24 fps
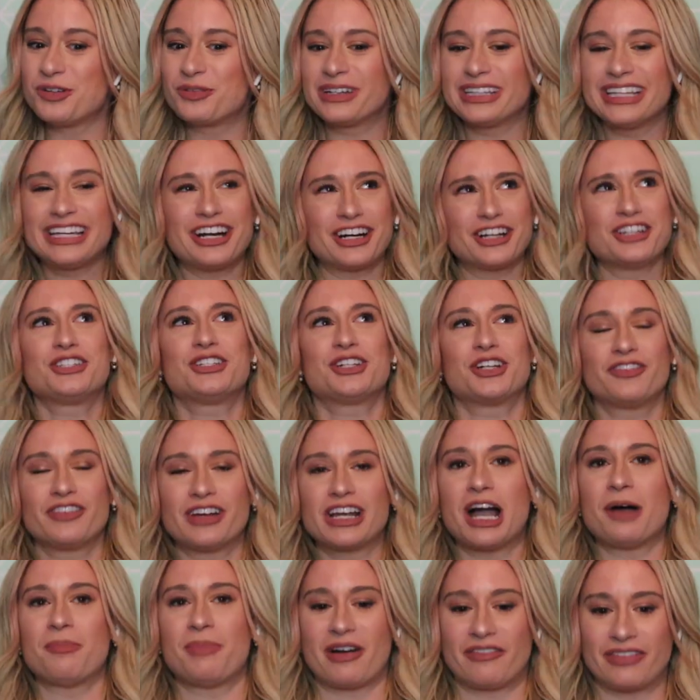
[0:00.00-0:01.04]
you really are
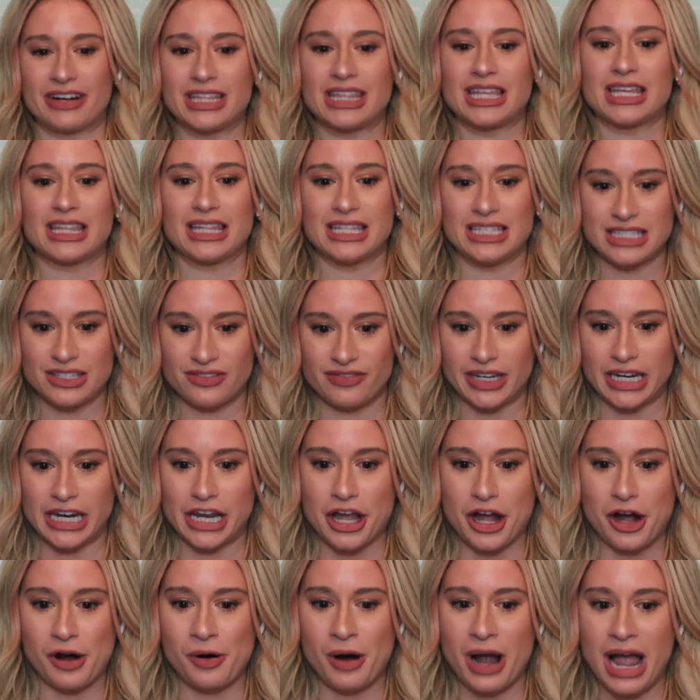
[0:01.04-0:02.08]
serving up everything in this
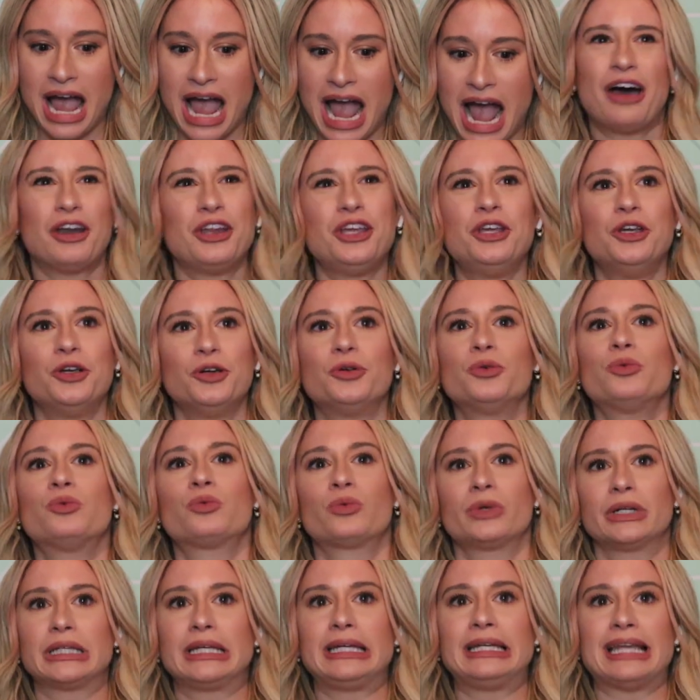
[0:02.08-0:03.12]
video. How do you
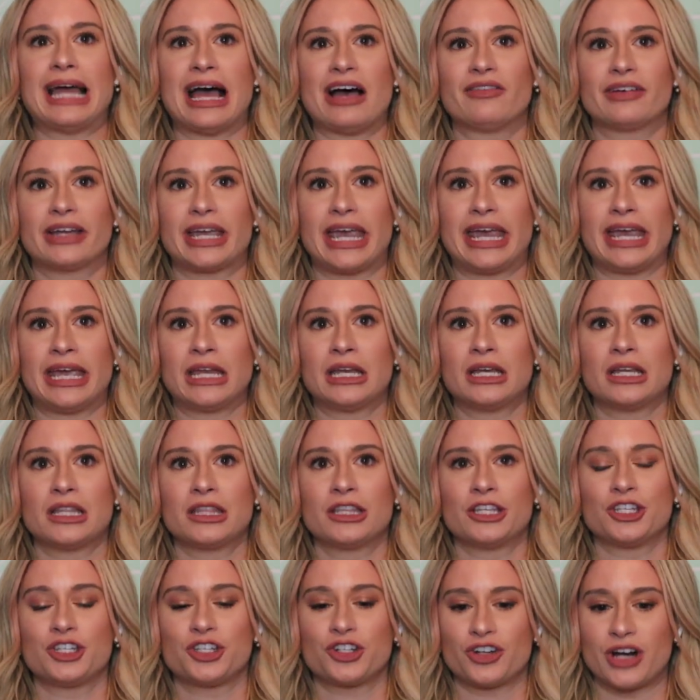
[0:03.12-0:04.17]
really navigate
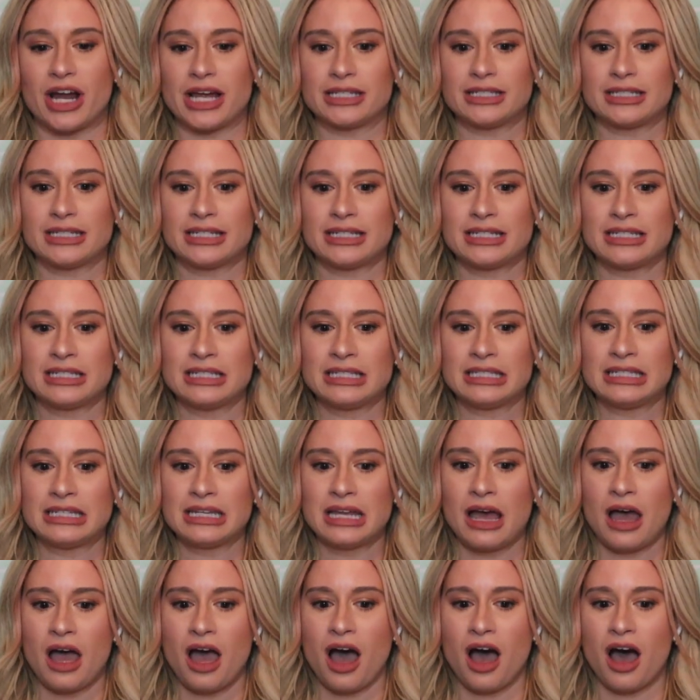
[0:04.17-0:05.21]
the stresses
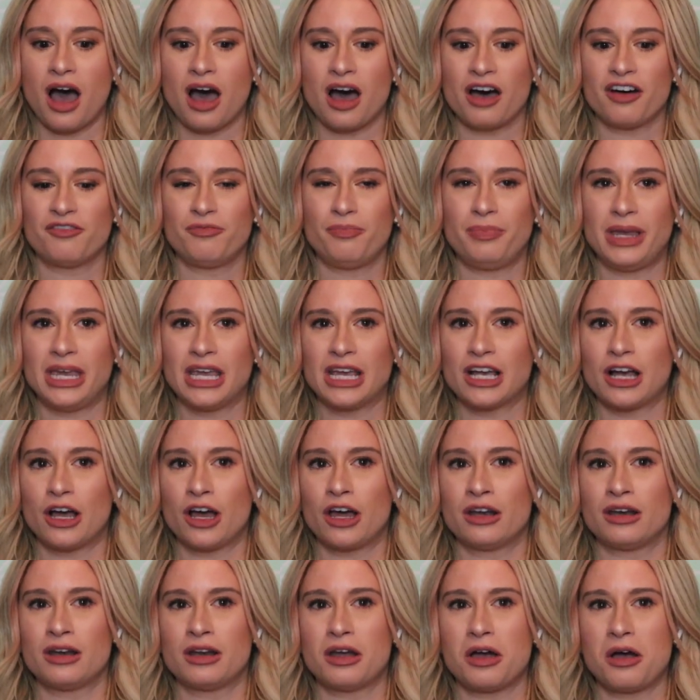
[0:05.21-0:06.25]
of being
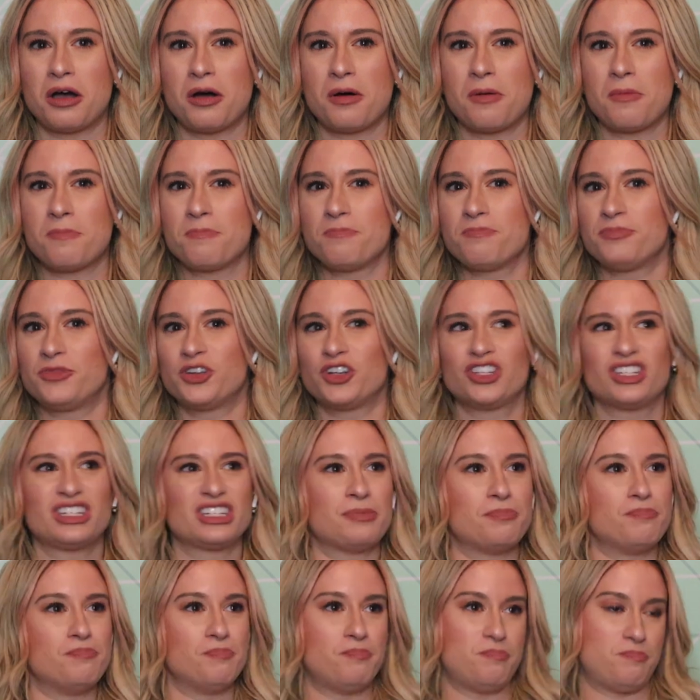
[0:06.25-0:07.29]
an just
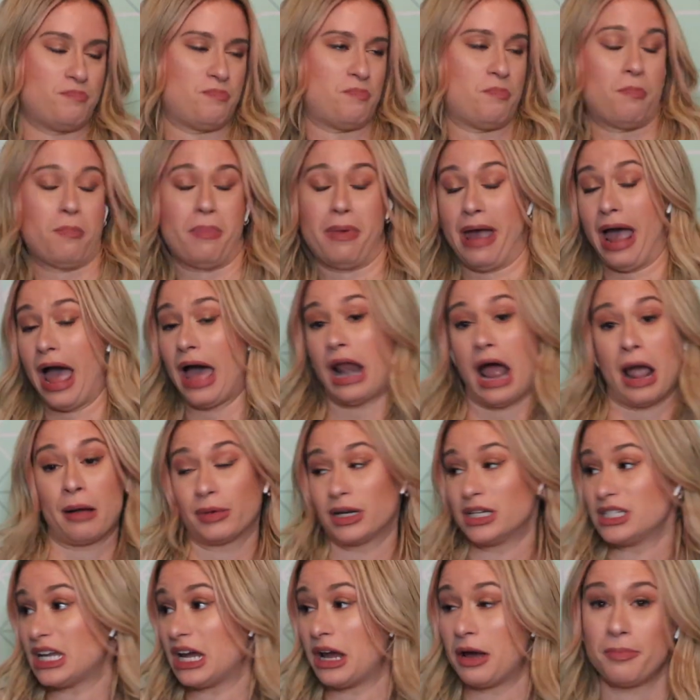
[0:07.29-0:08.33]
a bad I'm
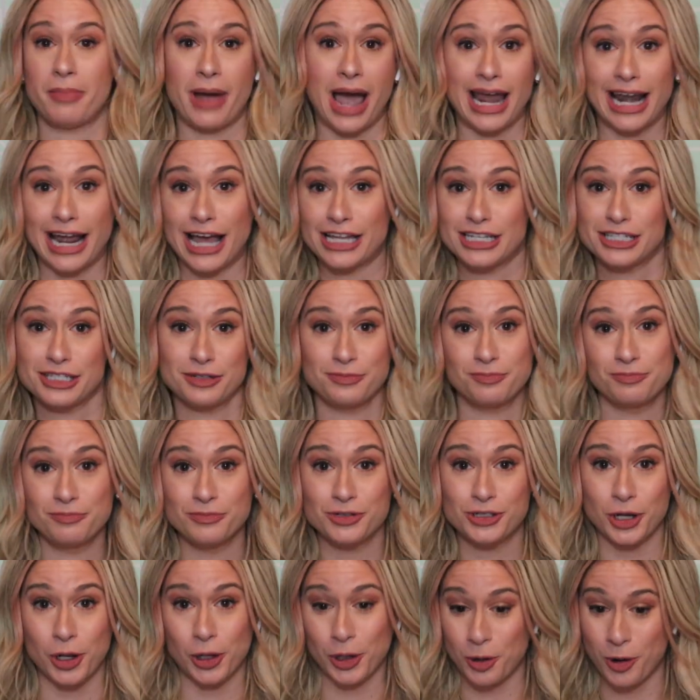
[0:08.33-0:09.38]
going to say a badass
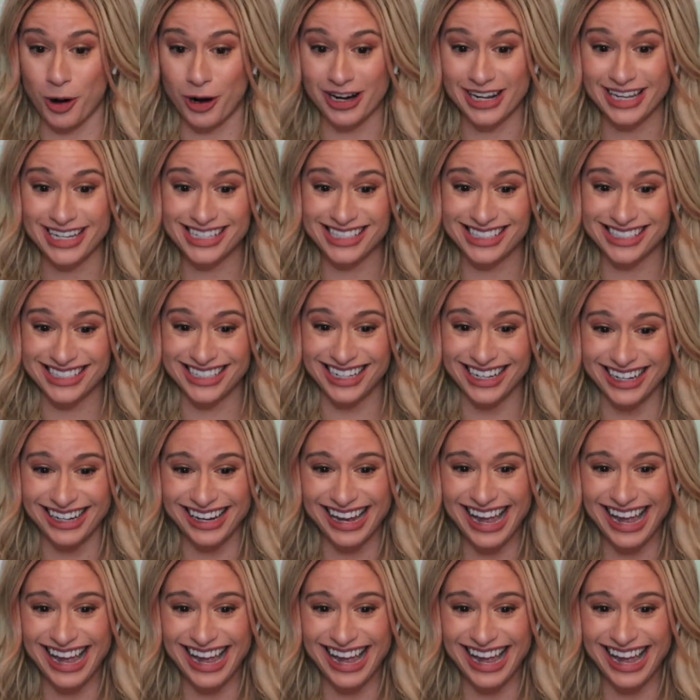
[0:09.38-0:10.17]
solo artist